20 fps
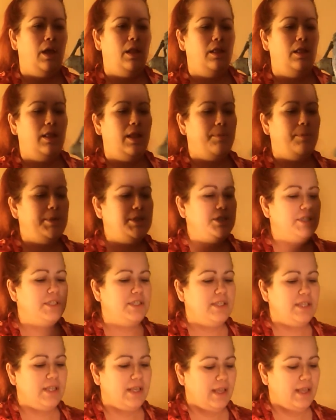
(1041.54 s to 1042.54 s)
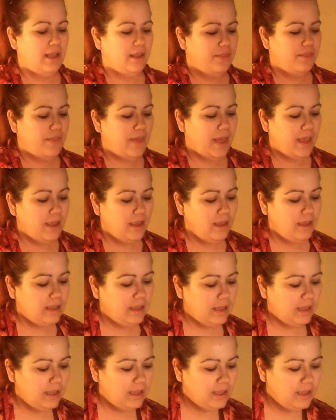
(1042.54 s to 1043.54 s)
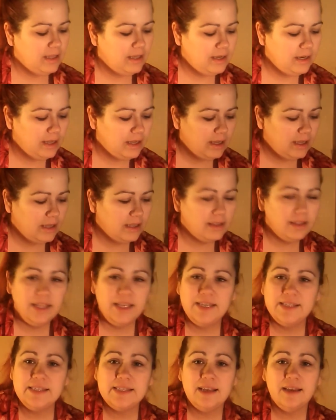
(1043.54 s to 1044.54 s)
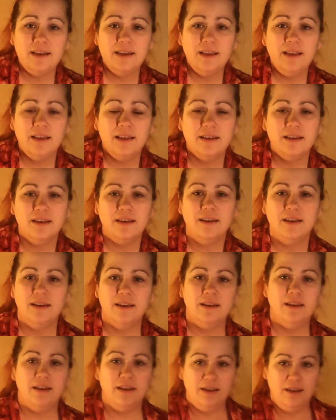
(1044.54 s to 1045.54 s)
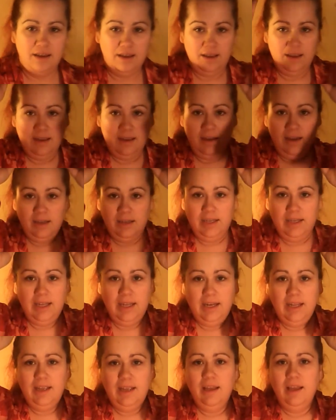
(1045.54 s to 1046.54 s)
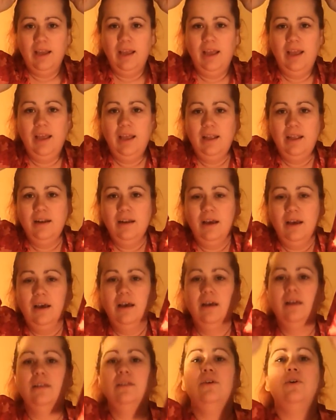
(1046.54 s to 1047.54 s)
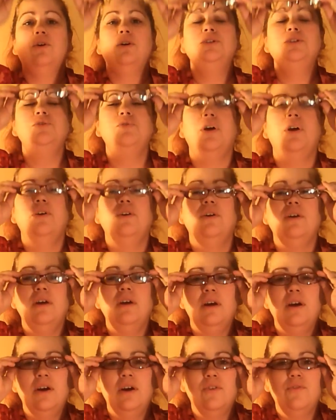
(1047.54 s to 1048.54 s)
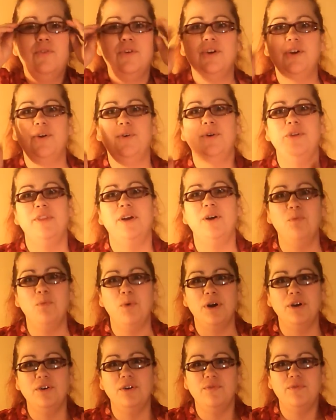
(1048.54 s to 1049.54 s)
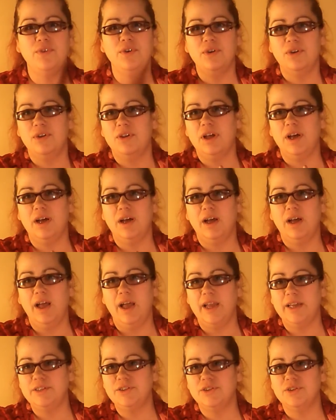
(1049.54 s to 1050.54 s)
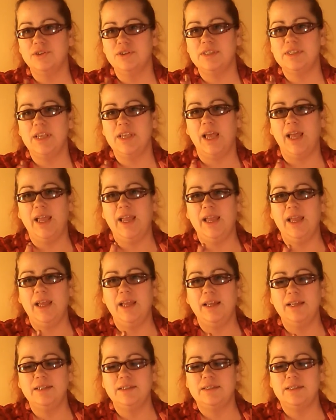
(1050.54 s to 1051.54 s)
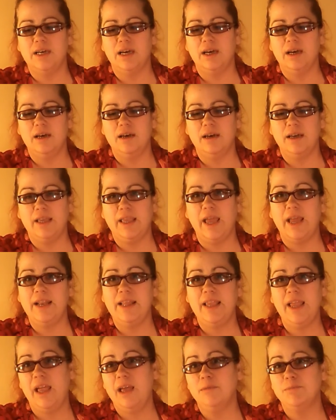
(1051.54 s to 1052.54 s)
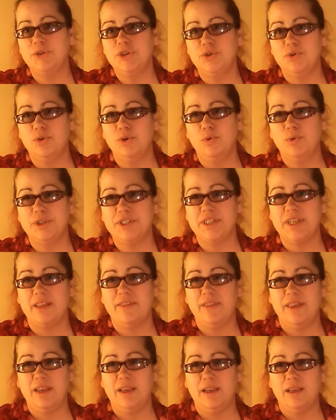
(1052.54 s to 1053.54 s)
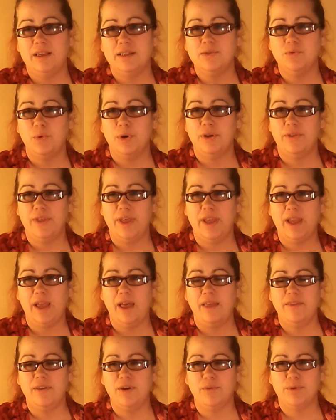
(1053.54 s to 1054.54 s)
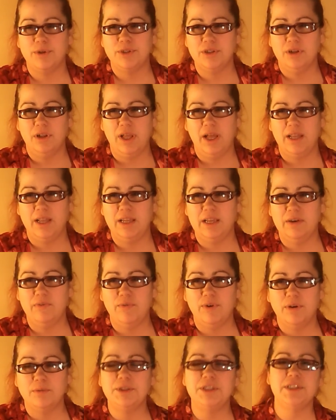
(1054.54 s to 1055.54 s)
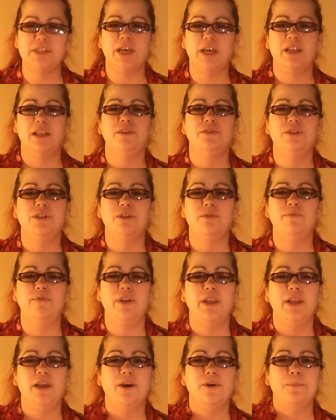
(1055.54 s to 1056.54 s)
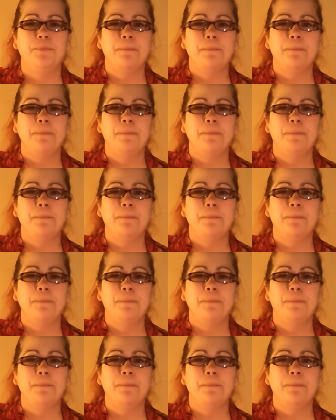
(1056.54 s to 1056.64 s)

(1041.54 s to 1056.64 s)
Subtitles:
well, let me just thank again Lisa, Denny, and Laura Schroeder for doing their wonderful angels, and Katie Campshure, which I think is where they got the original idea from. She's got a YouTube video